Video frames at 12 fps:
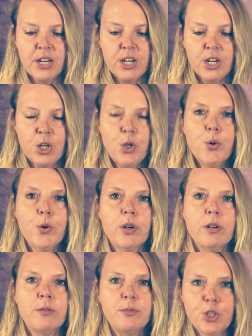
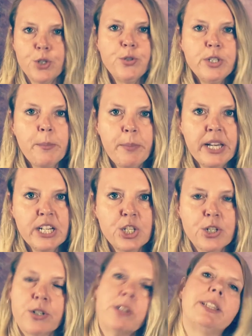you're choosing
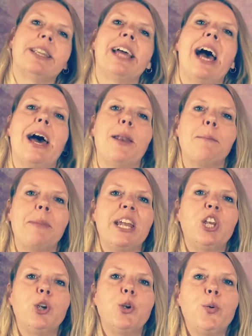pictures that
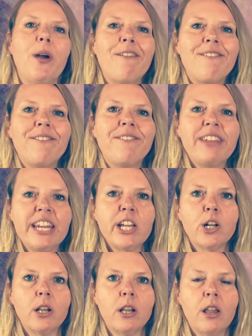make you
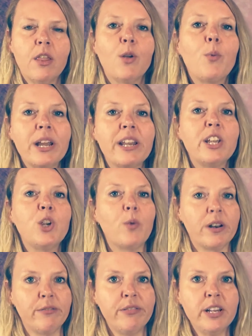feel the way that you
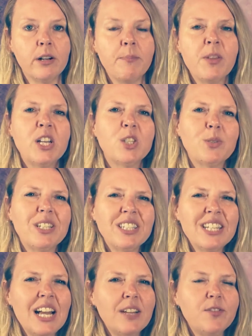want to feel. So it
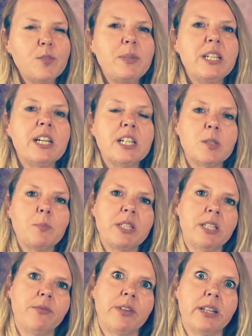doesn't have to be a
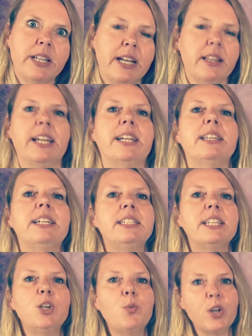specific thing. Like, let's
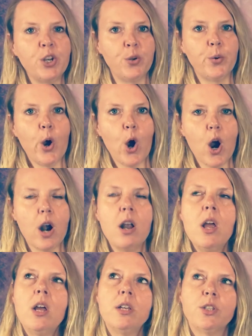say you want a new car.
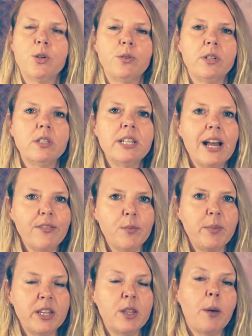So it doesn't have to
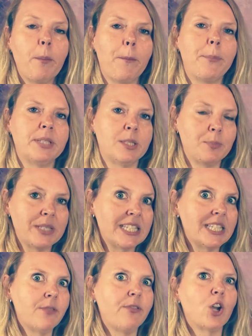be the
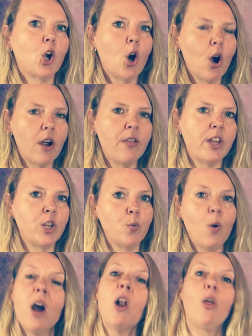specific car that you
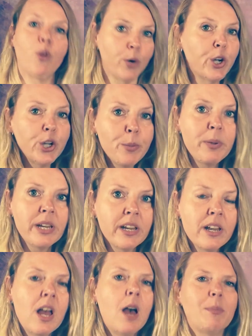want, although it could
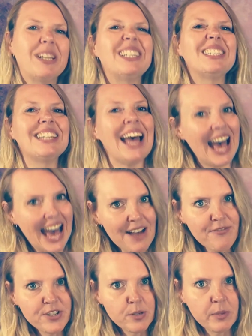be, but it doesn't
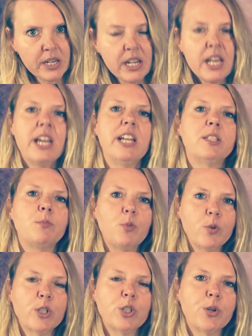have to be. It's
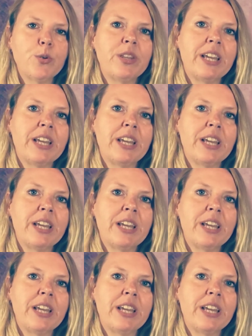more so the